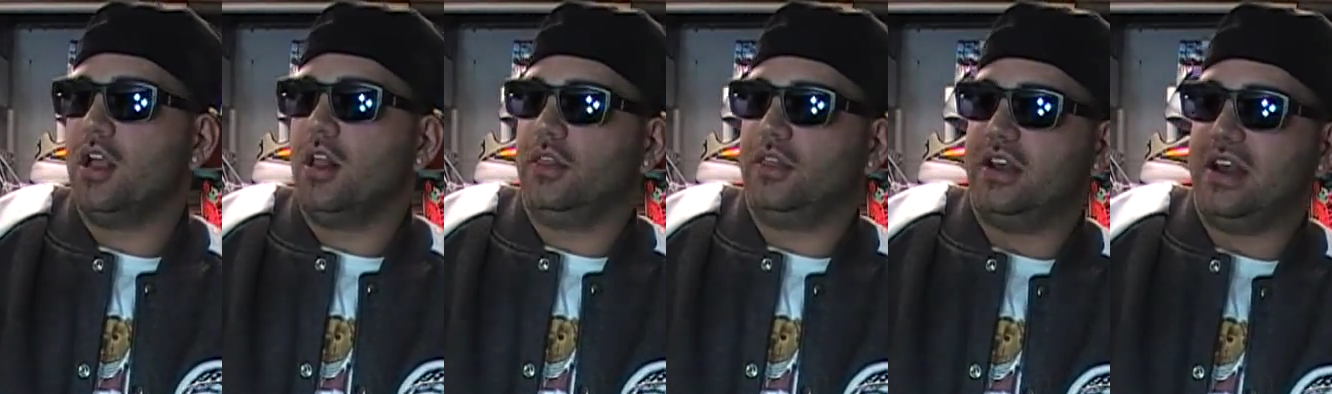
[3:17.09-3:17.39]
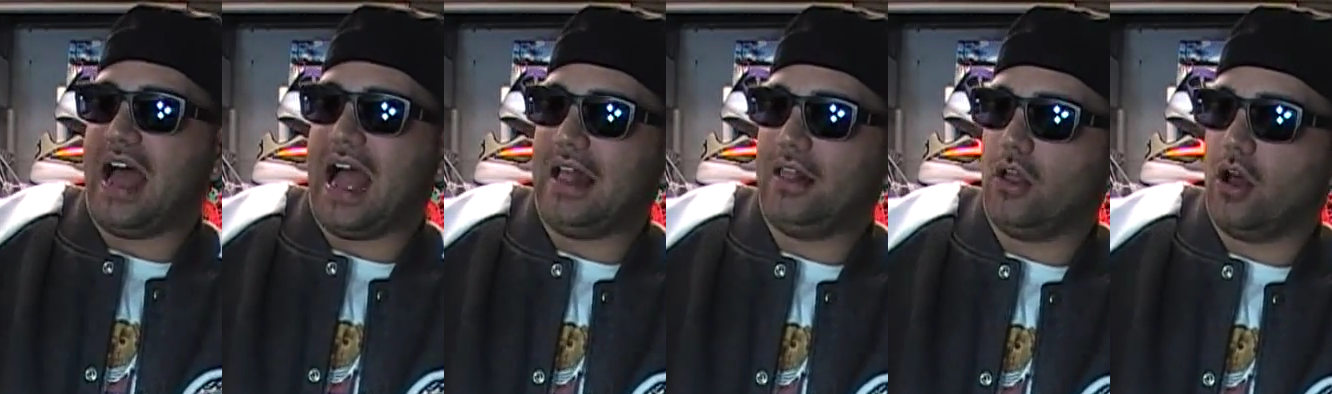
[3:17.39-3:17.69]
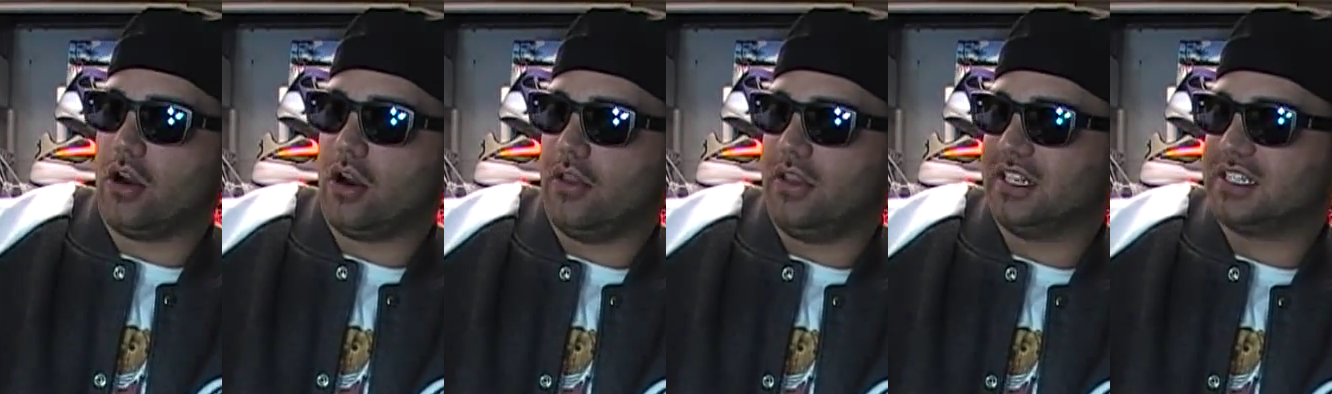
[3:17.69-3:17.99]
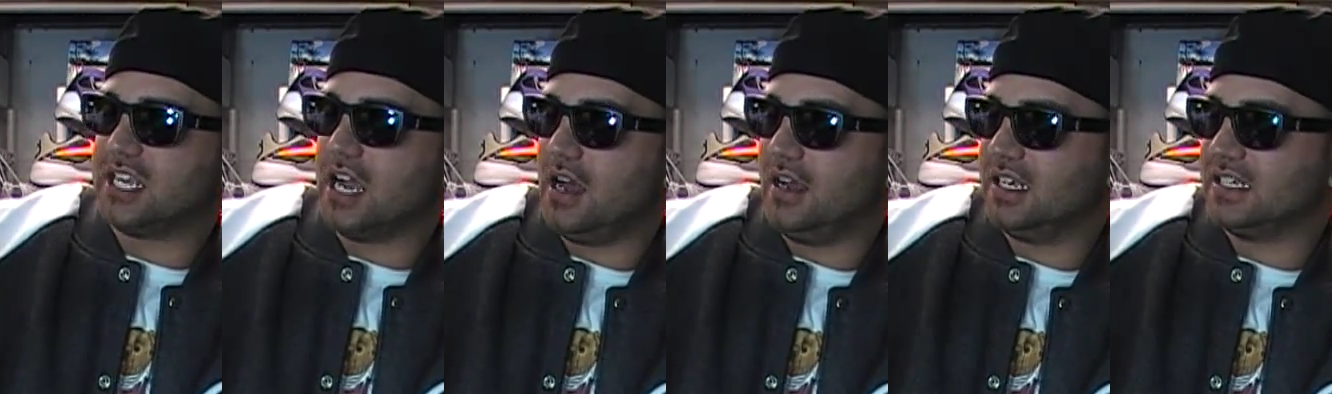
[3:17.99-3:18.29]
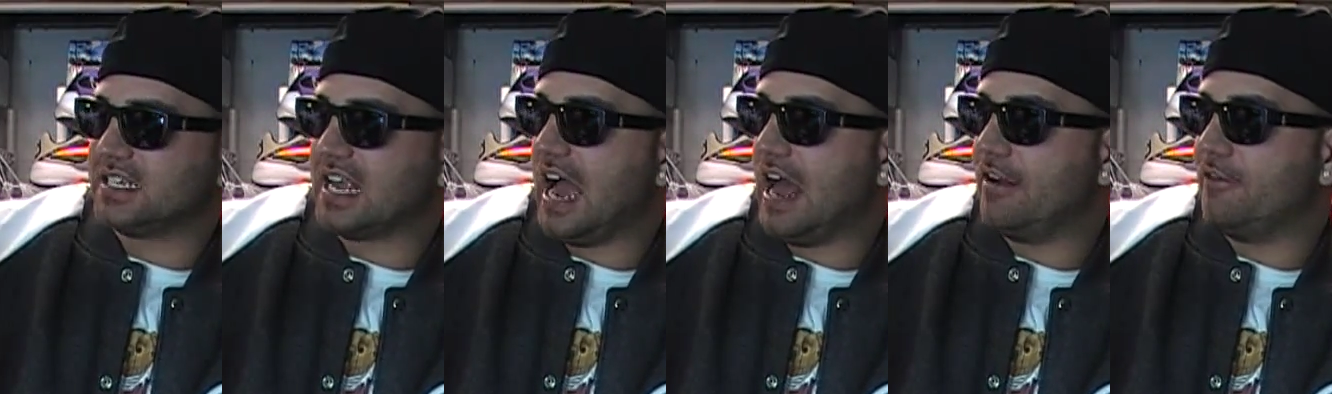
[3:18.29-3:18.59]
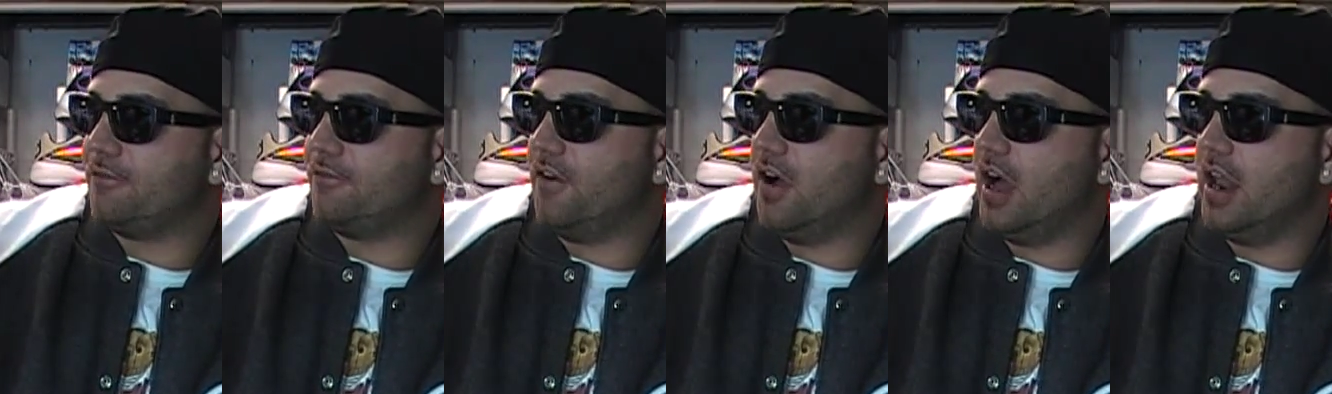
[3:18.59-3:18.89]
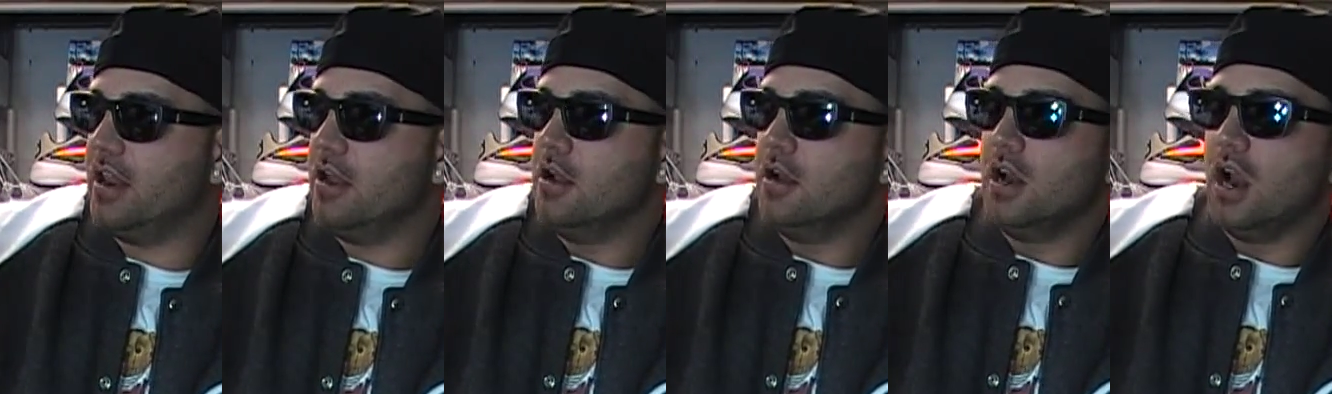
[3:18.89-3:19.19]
The nylon on the tongue is kind of fun.